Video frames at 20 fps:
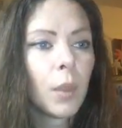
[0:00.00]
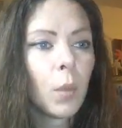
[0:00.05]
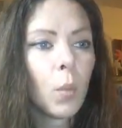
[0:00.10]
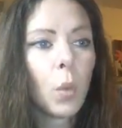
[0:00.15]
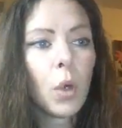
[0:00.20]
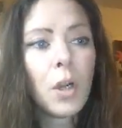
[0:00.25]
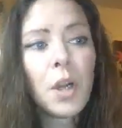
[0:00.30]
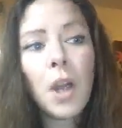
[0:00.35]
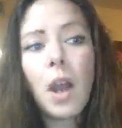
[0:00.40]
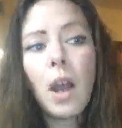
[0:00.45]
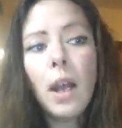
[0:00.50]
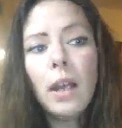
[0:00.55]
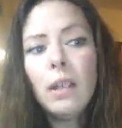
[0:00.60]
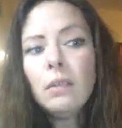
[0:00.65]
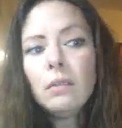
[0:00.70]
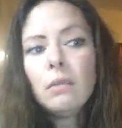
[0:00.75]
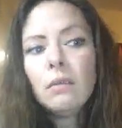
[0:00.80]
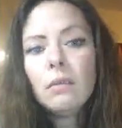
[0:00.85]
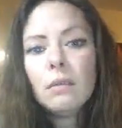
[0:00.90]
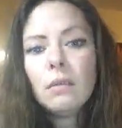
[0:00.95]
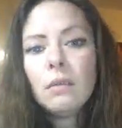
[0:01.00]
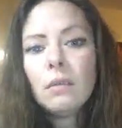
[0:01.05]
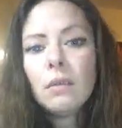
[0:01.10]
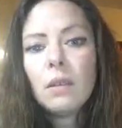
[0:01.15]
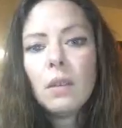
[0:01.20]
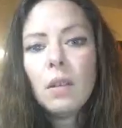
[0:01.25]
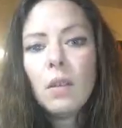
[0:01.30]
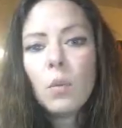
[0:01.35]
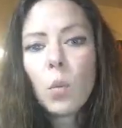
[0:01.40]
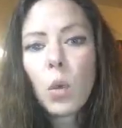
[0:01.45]
We're not
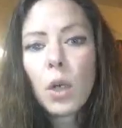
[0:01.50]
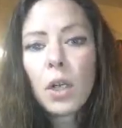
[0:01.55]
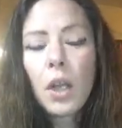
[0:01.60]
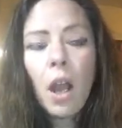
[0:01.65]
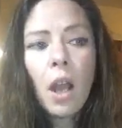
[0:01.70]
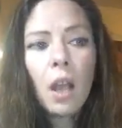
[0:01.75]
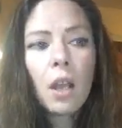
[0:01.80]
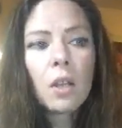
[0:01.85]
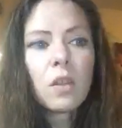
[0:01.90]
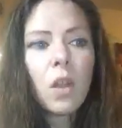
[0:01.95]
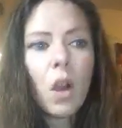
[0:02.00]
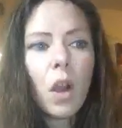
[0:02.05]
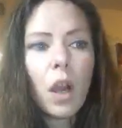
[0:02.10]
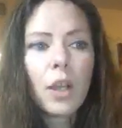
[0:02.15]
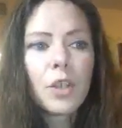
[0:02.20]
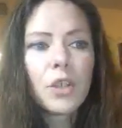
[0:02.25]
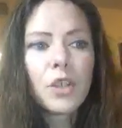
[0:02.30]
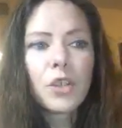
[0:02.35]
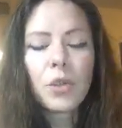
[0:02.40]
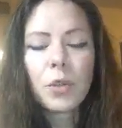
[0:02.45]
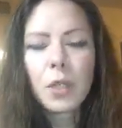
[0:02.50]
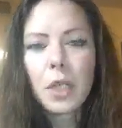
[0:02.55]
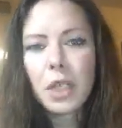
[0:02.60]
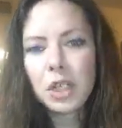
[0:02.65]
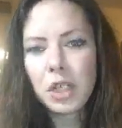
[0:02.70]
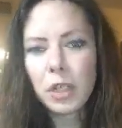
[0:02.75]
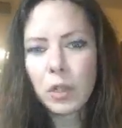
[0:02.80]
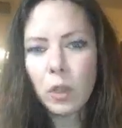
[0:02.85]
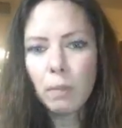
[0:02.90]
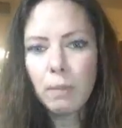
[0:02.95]
a large
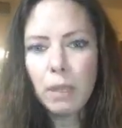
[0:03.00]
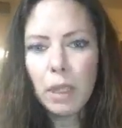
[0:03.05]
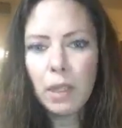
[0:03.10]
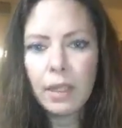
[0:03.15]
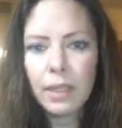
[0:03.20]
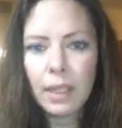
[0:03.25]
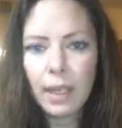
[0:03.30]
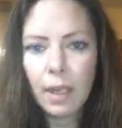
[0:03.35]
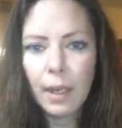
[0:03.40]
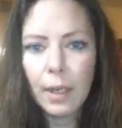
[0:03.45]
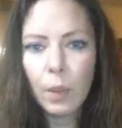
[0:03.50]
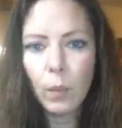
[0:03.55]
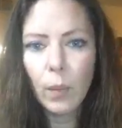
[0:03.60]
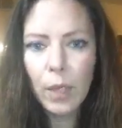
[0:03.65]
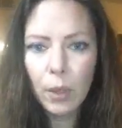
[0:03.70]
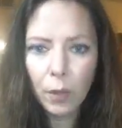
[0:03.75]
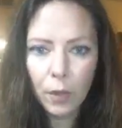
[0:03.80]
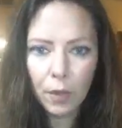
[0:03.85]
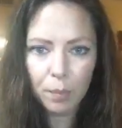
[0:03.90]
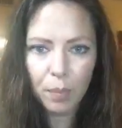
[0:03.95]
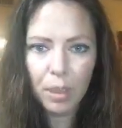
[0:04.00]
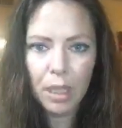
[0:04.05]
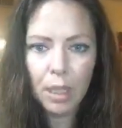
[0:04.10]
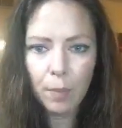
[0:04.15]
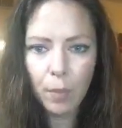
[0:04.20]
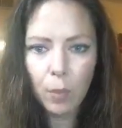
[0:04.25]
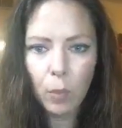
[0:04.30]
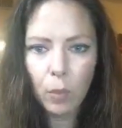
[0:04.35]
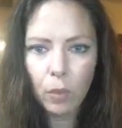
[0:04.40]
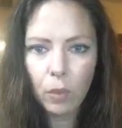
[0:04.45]
traditional military. We are the
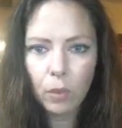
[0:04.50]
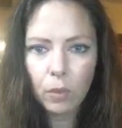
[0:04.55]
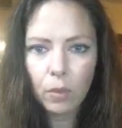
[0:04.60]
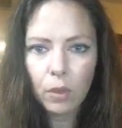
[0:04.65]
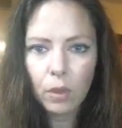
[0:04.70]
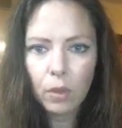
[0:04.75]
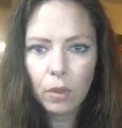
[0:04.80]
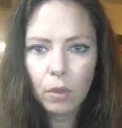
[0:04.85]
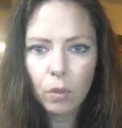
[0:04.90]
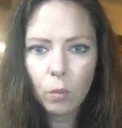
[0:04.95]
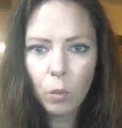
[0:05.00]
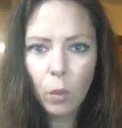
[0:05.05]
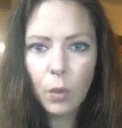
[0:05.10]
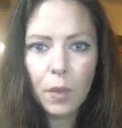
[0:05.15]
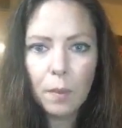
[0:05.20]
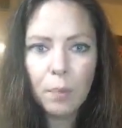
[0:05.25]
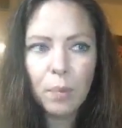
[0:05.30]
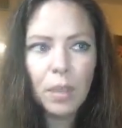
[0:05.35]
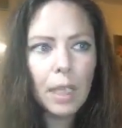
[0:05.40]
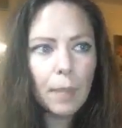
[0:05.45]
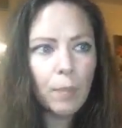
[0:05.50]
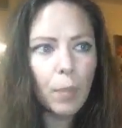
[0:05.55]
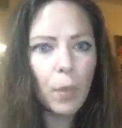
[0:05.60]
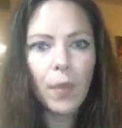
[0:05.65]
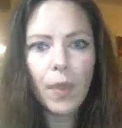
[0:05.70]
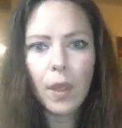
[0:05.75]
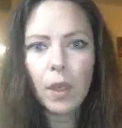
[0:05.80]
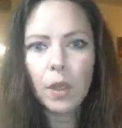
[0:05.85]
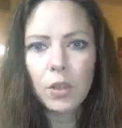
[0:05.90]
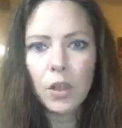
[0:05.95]
people. We're the people
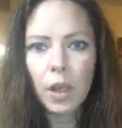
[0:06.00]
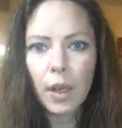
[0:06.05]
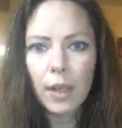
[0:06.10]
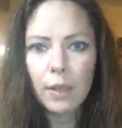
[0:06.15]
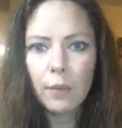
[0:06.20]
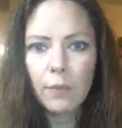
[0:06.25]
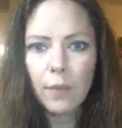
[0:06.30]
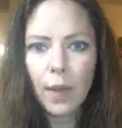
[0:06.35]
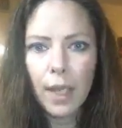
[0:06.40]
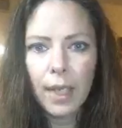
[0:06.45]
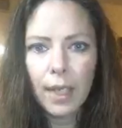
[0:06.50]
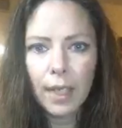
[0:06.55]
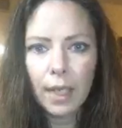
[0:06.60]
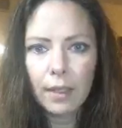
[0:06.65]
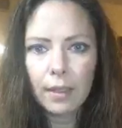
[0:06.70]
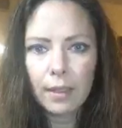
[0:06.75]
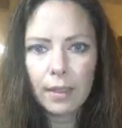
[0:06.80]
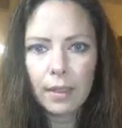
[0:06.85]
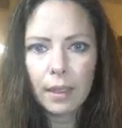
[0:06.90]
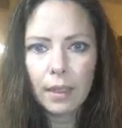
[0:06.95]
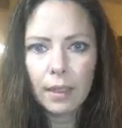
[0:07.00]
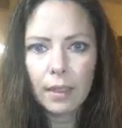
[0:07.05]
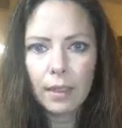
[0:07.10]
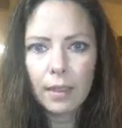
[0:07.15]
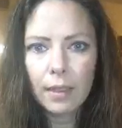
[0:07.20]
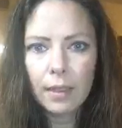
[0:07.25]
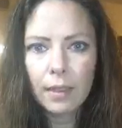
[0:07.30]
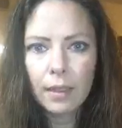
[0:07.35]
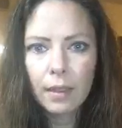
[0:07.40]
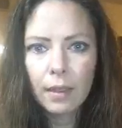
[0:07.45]
that are trying to fight against this
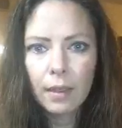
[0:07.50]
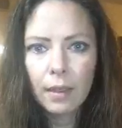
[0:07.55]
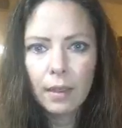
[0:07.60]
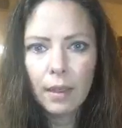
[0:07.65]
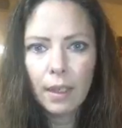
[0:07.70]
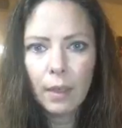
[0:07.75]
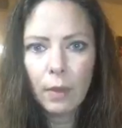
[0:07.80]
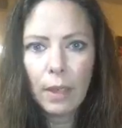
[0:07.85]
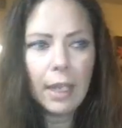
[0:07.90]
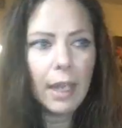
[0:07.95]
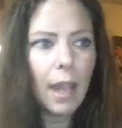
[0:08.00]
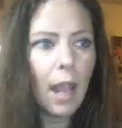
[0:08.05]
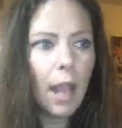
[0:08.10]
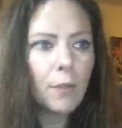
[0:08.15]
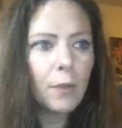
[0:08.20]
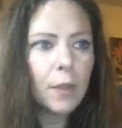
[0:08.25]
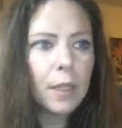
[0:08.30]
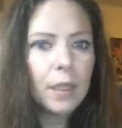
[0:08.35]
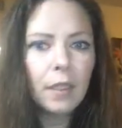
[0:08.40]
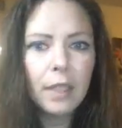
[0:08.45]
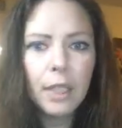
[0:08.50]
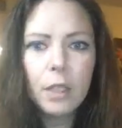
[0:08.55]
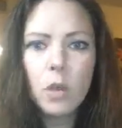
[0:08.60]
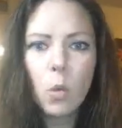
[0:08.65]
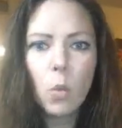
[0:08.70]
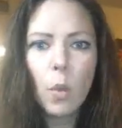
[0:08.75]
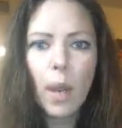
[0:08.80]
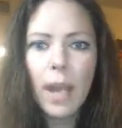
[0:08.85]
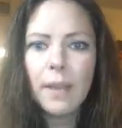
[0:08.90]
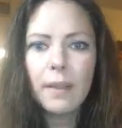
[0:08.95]
in every
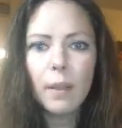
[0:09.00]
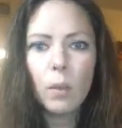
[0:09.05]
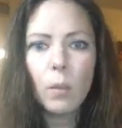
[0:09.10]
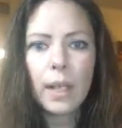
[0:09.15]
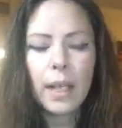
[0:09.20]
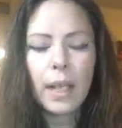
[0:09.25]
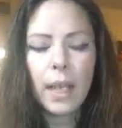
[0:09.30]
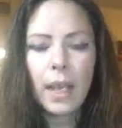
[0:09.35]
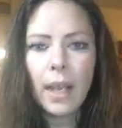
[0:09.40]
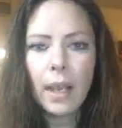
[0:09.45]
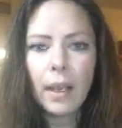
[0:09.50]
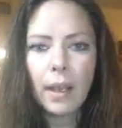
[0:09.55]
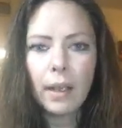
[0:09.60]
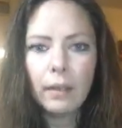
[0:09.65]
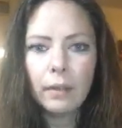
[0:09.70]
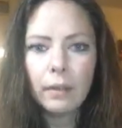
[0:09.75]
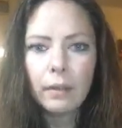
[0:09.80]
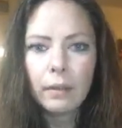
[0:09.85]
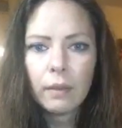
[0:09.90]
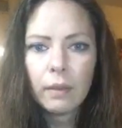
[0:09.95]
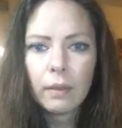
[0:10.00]
legal way that we can.